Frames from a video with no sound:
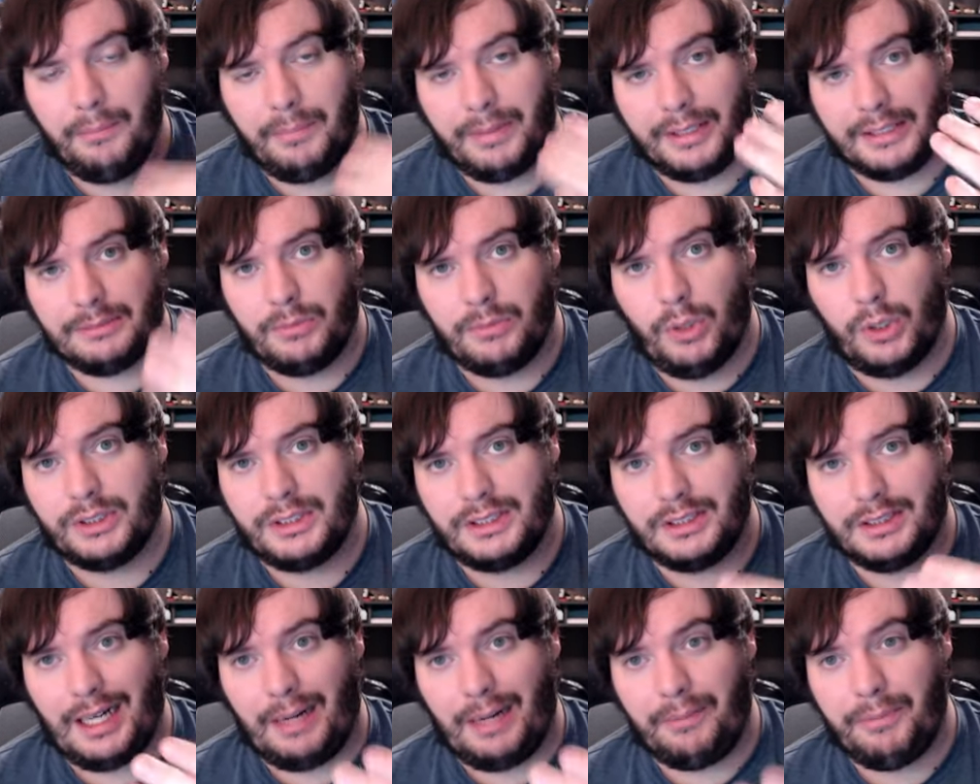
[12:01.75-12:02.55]
because most
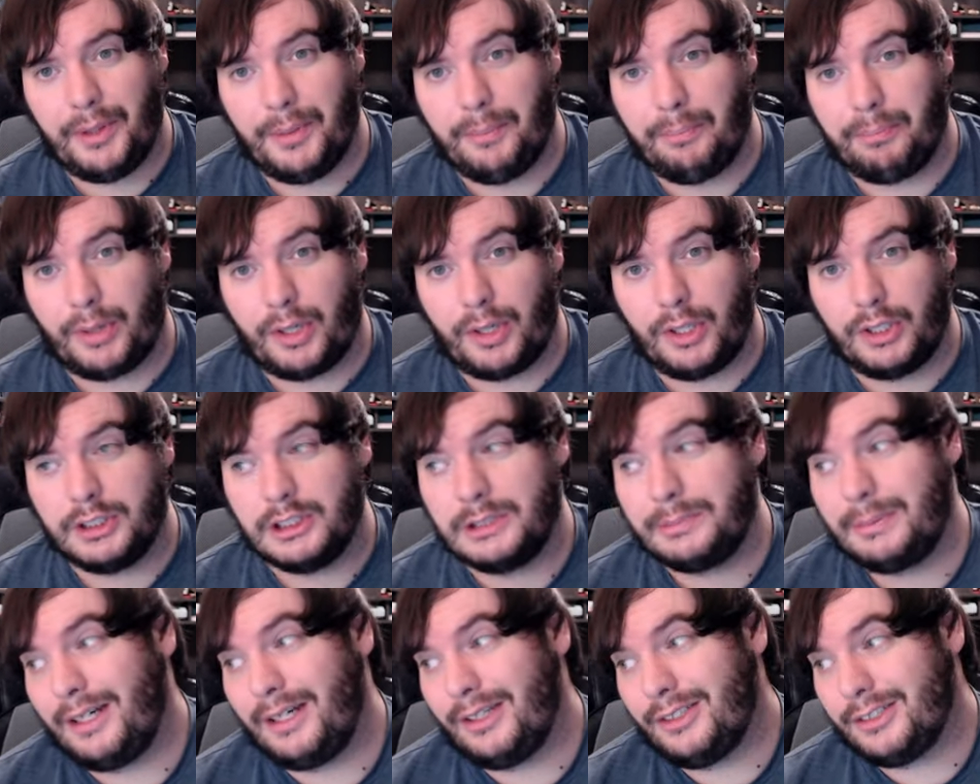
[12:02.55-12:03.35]
of the time their burn
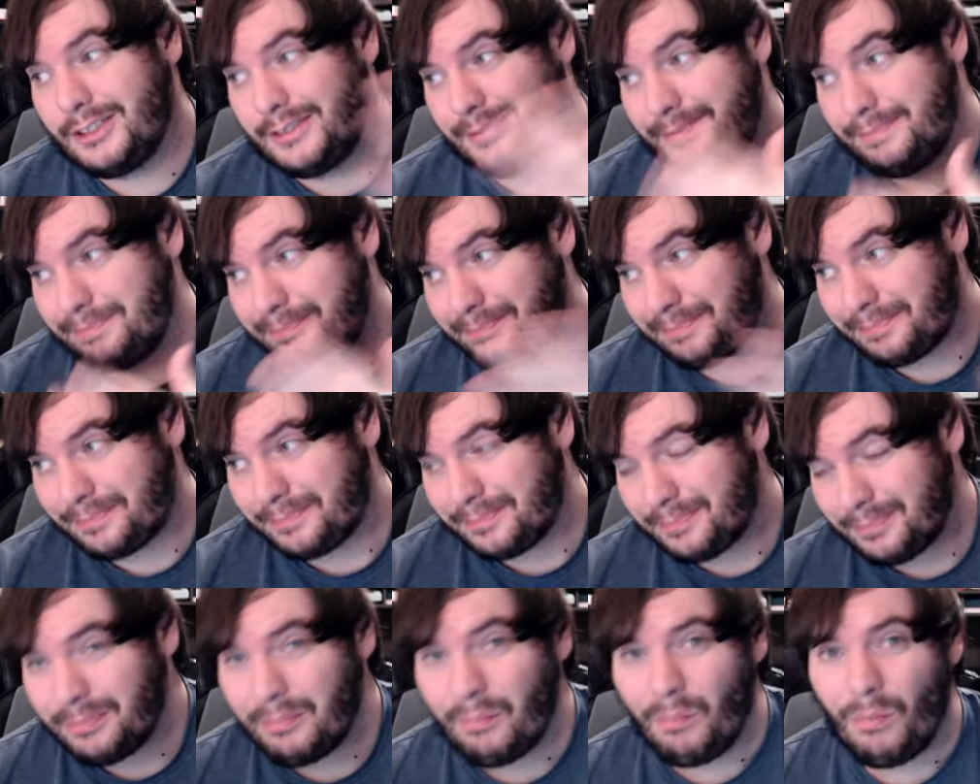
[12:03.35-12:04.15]
spells
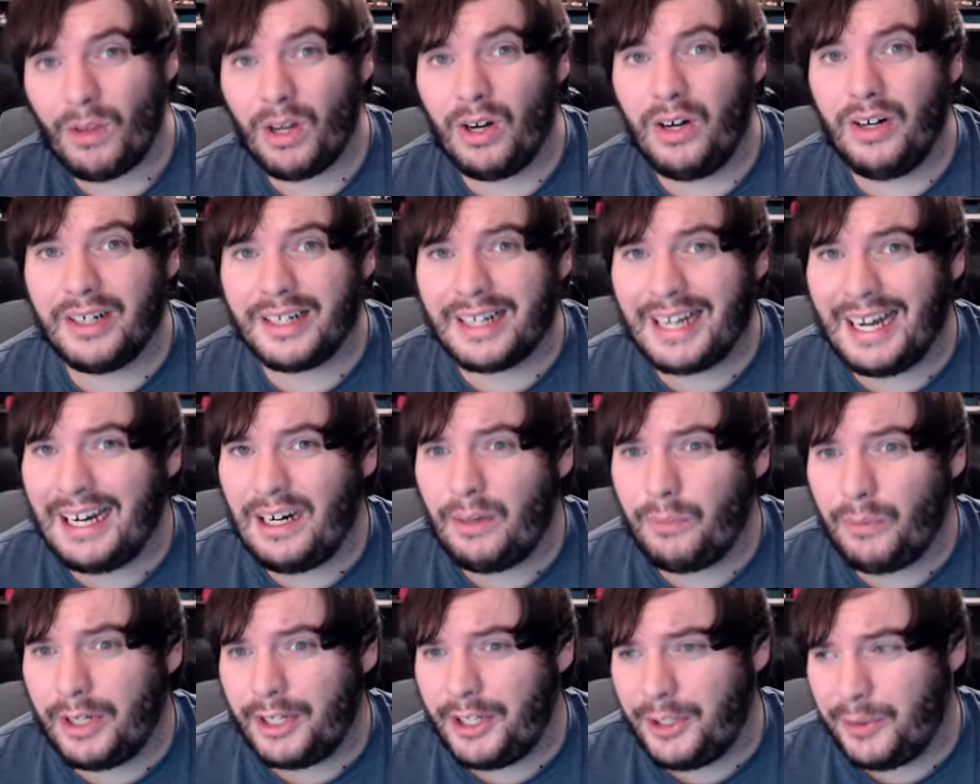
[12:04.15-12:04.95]
are kind
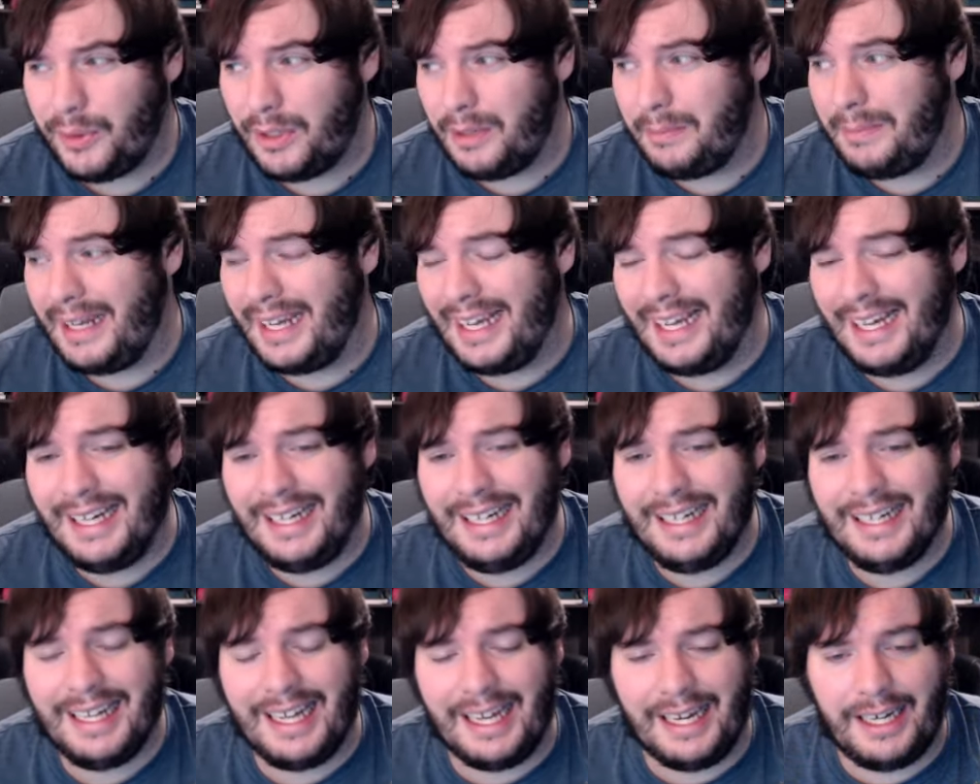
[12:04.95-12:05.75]
of what you want to be
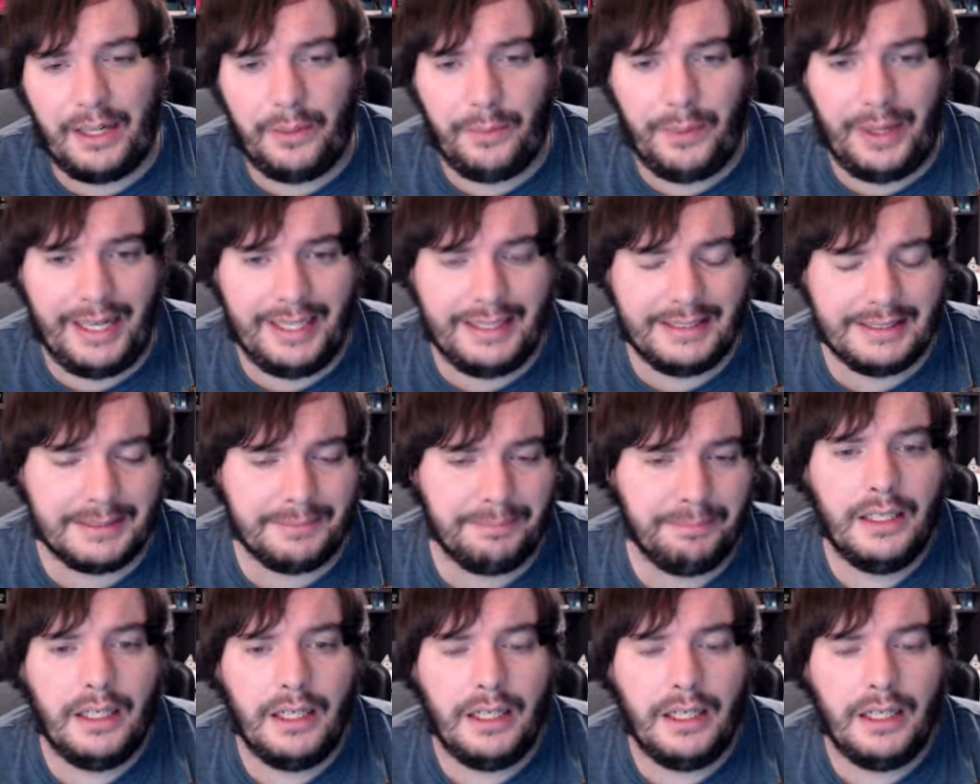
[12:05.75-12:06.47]
hitting anyways.